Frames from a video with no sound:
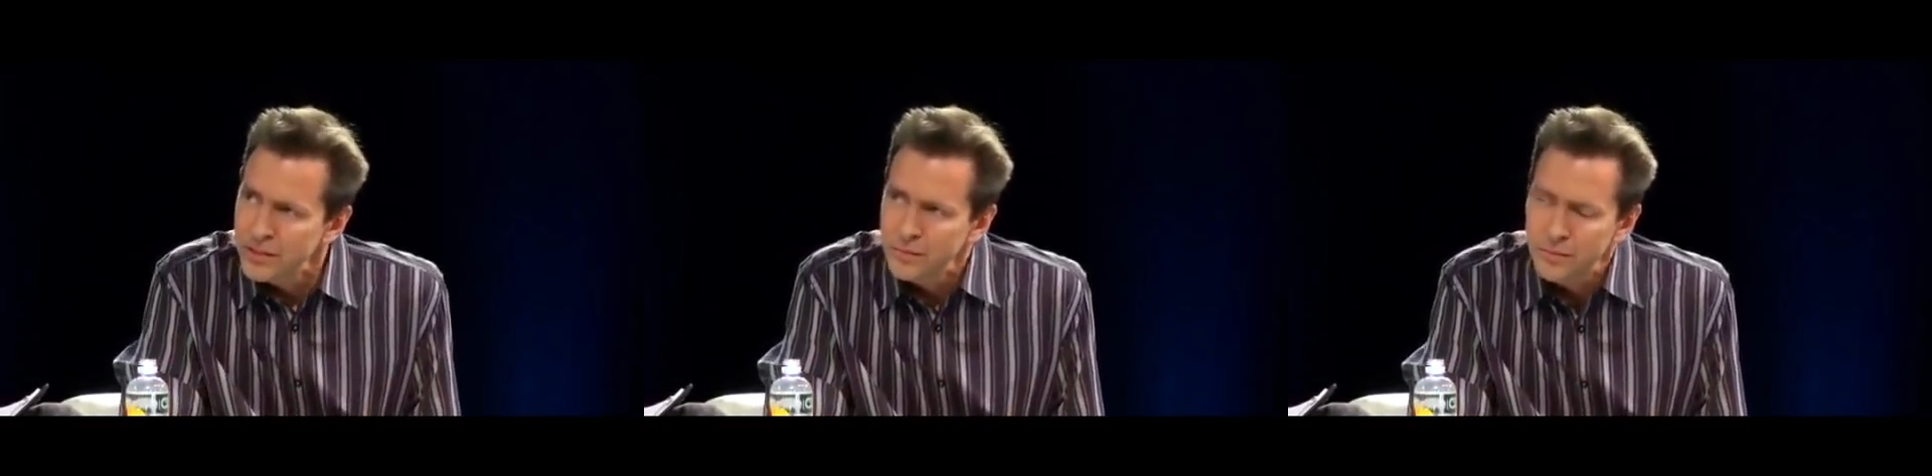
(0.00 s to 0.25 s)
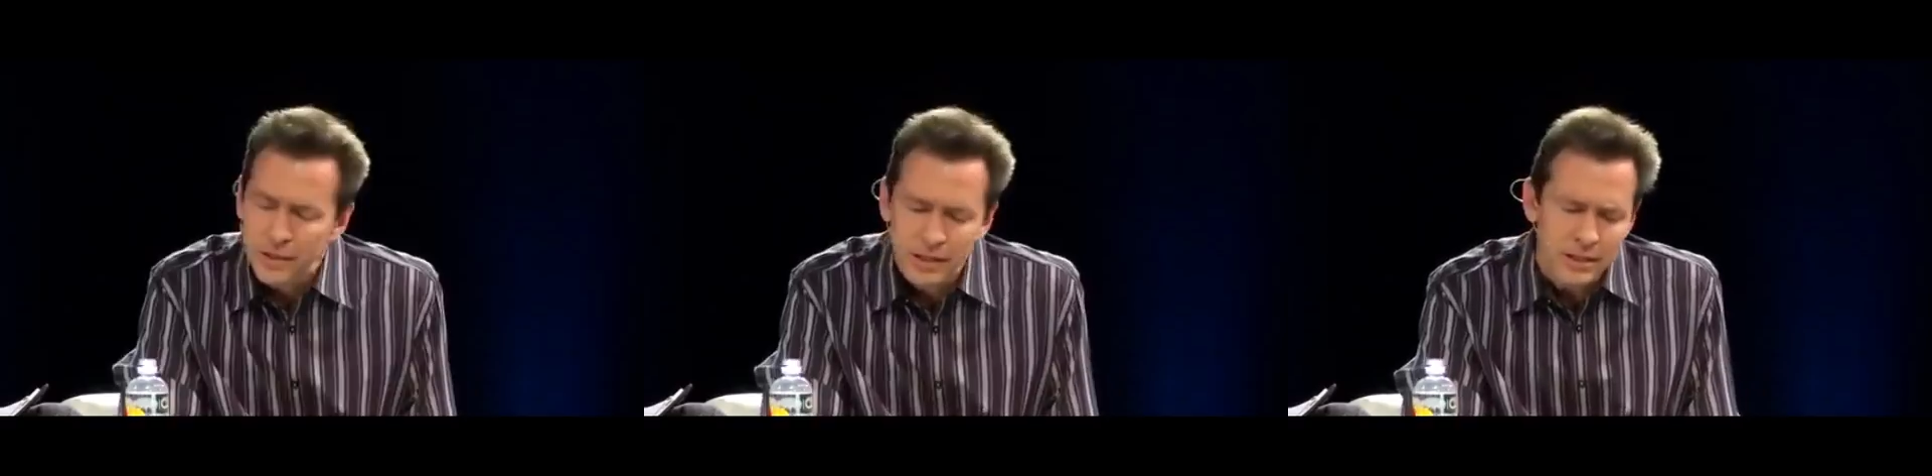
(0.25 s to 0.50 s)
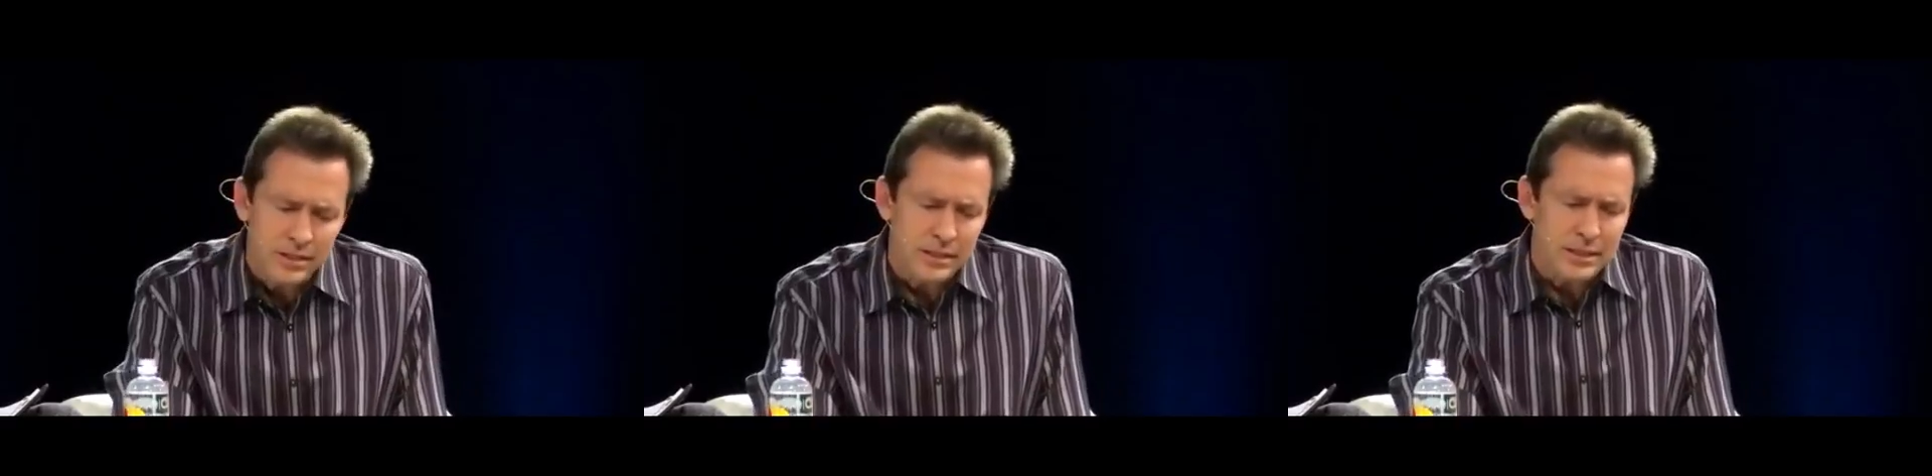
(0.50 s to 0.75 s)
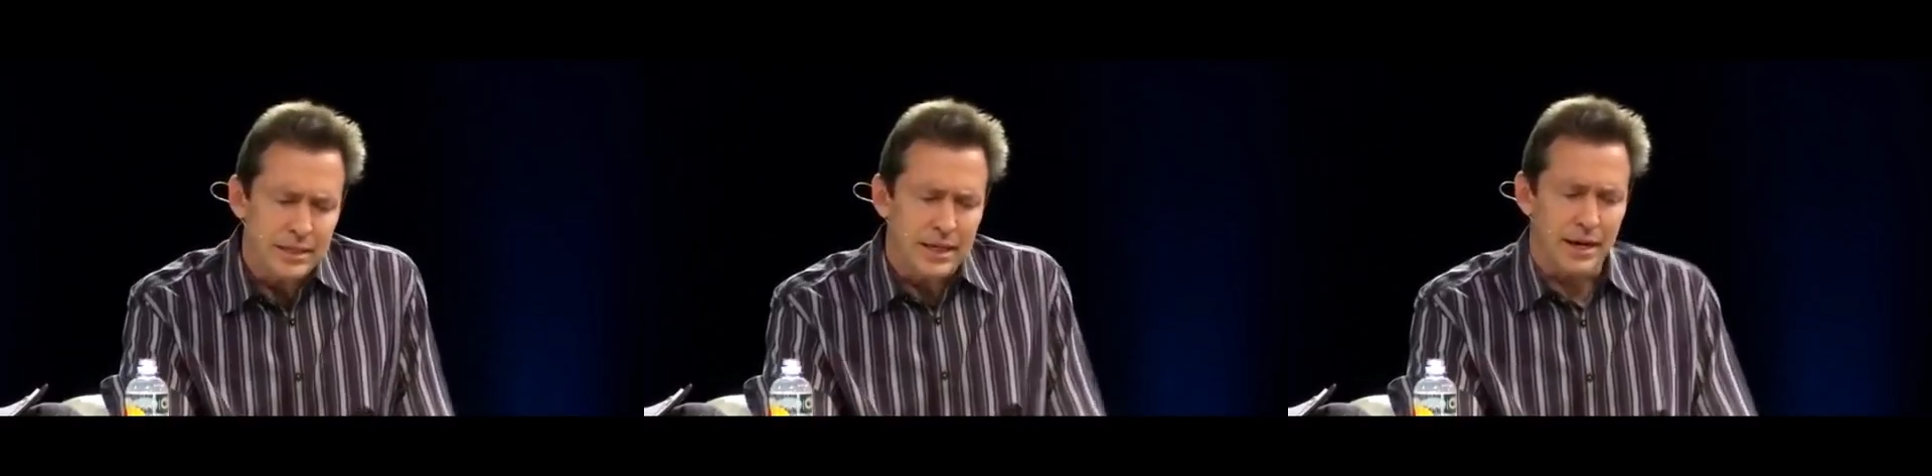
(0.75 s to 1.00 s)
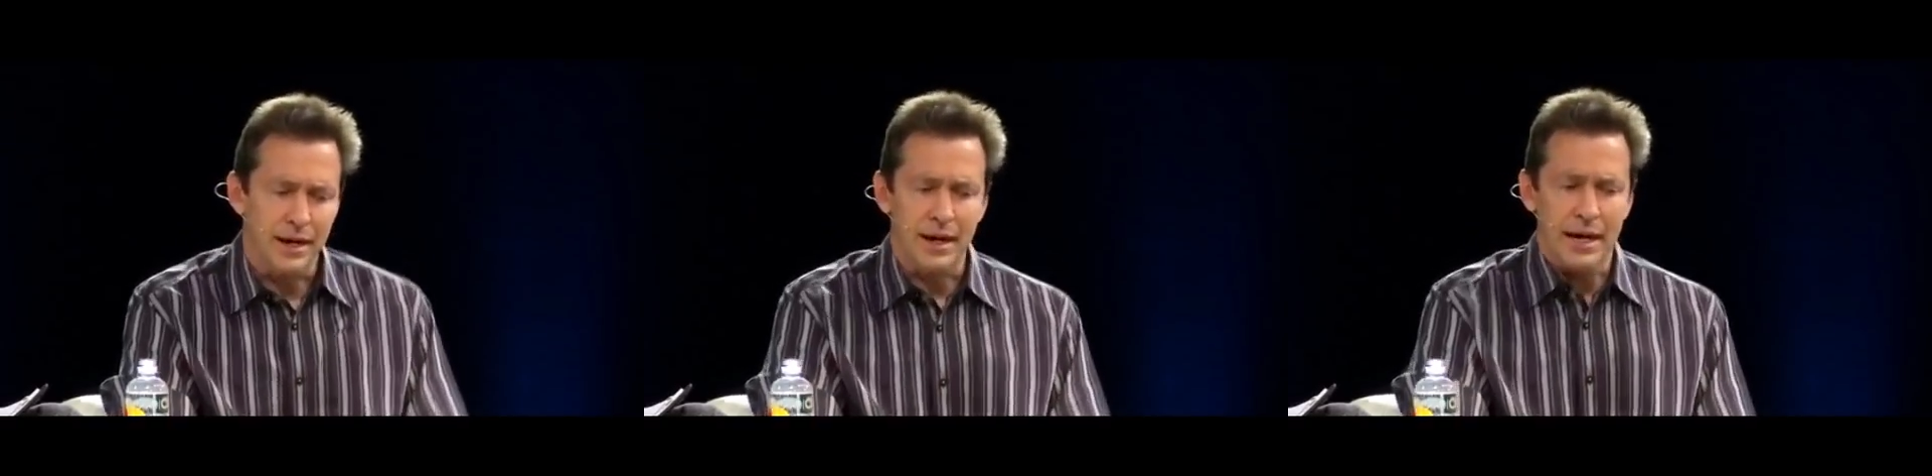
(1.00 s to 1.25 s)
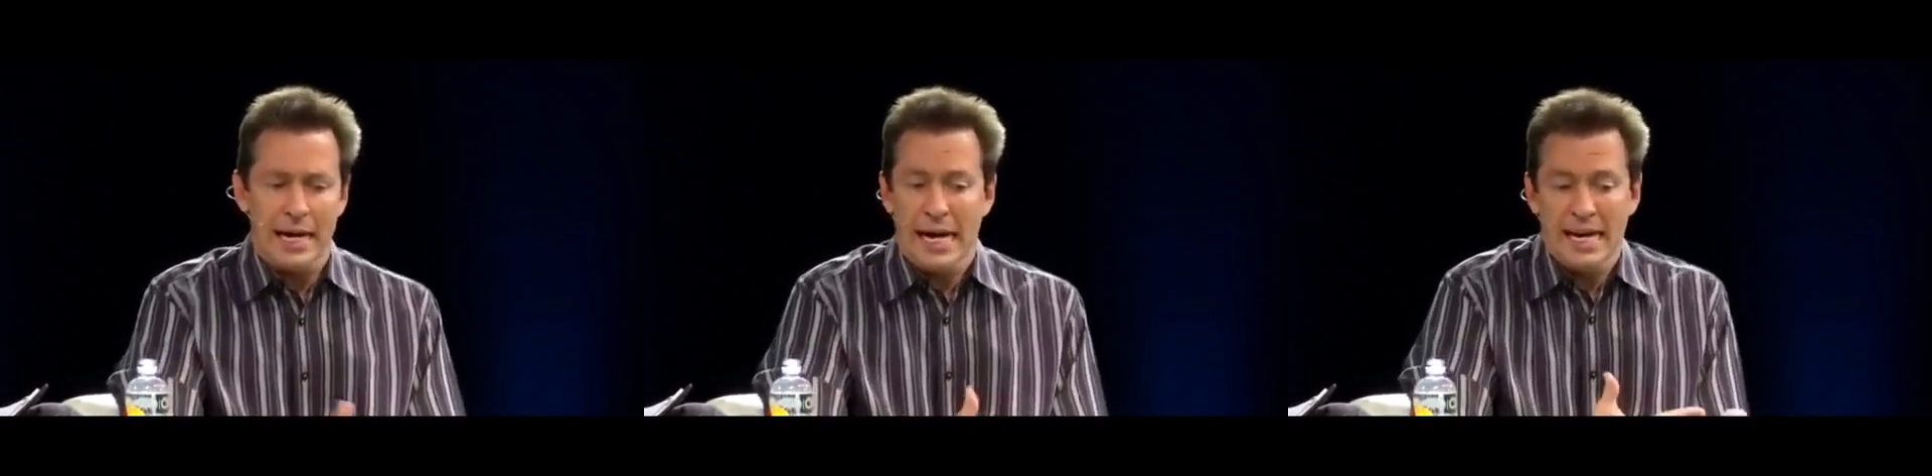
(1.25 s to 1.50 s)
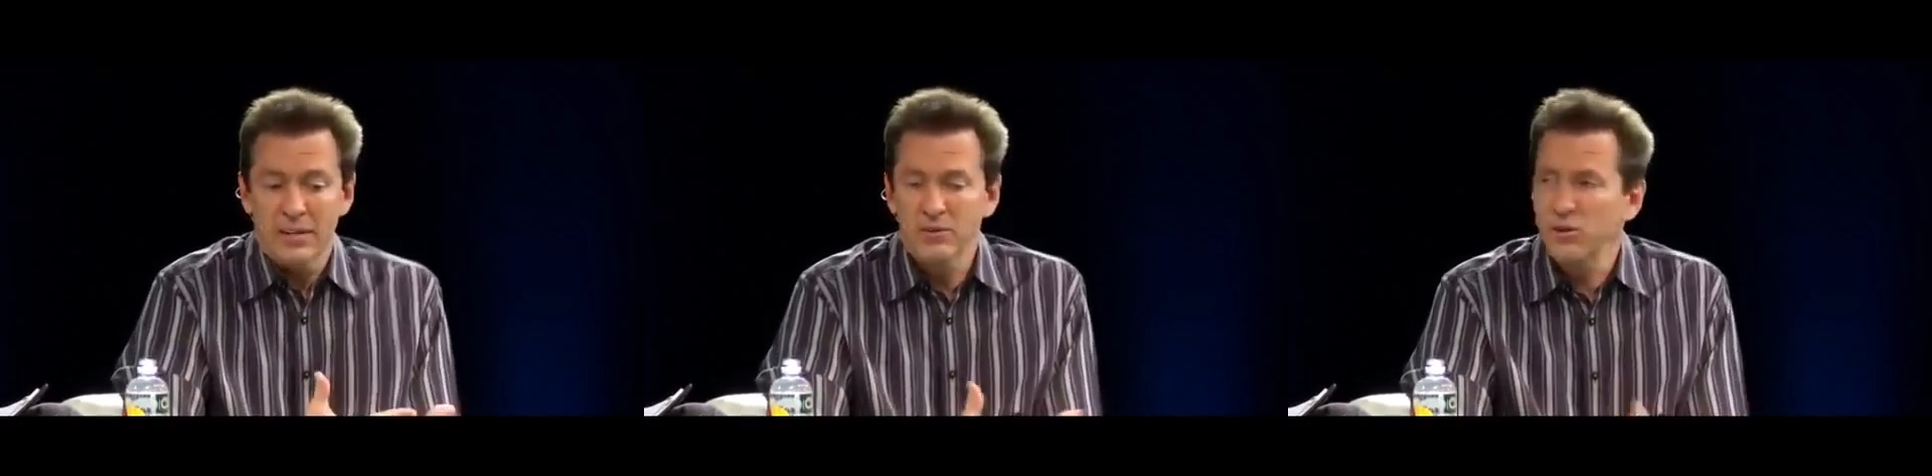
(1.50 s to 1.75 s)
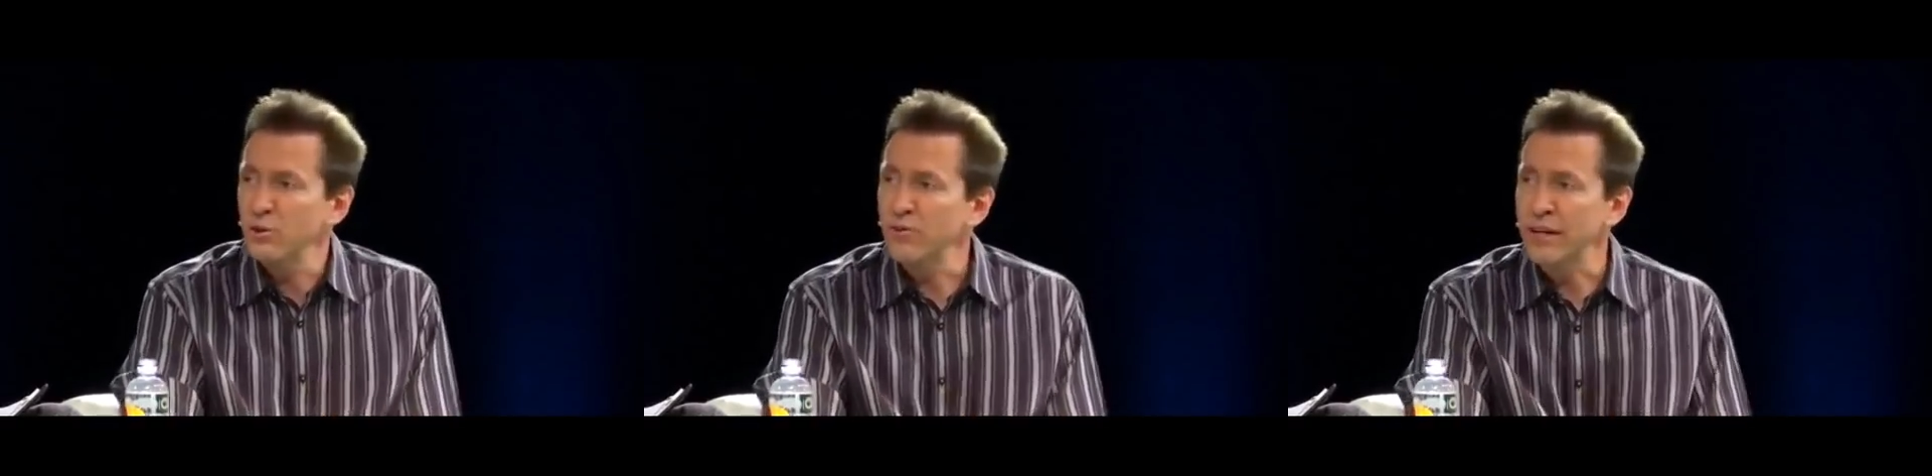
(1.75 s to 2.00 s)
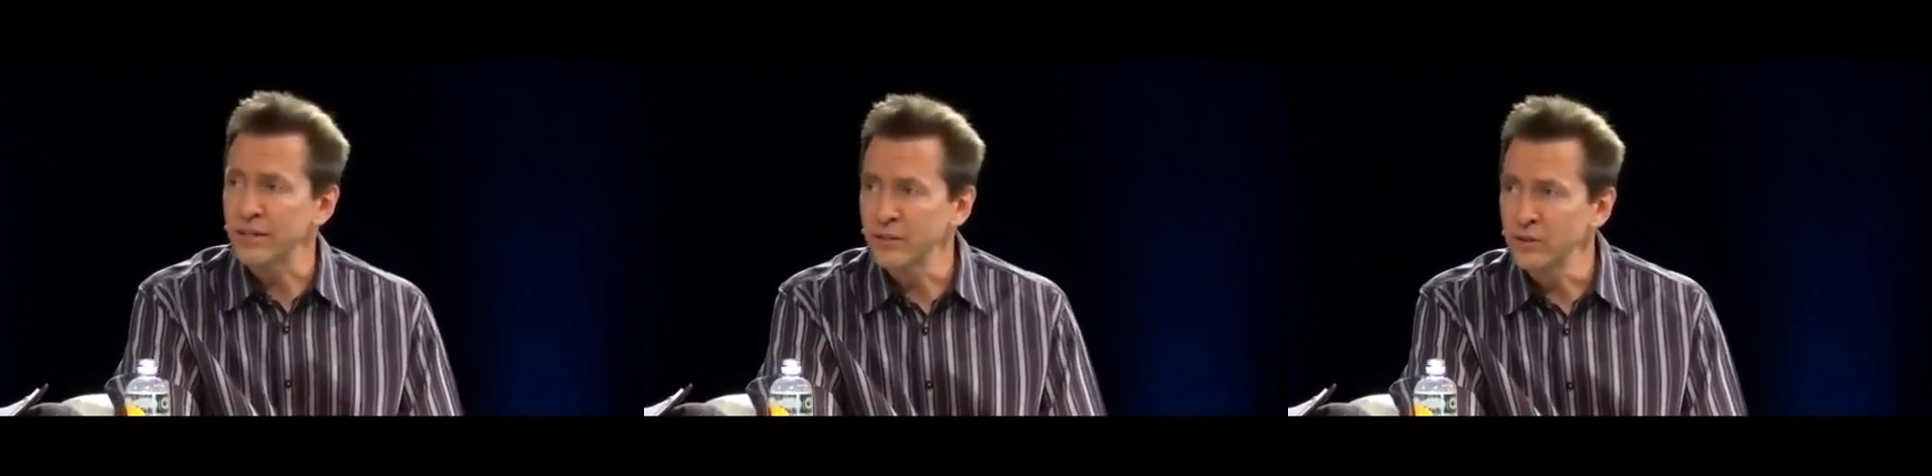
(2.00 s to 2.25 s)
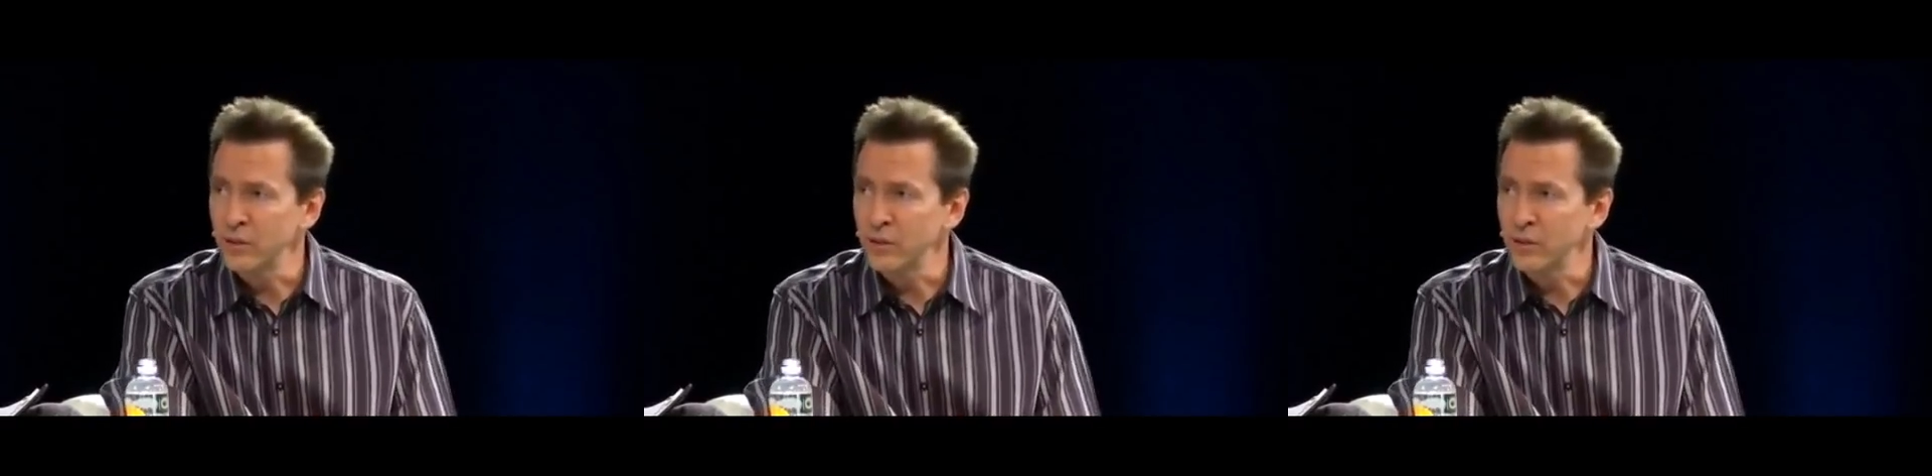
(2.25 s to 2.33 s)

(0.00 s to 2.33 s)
Because I don't know if I do.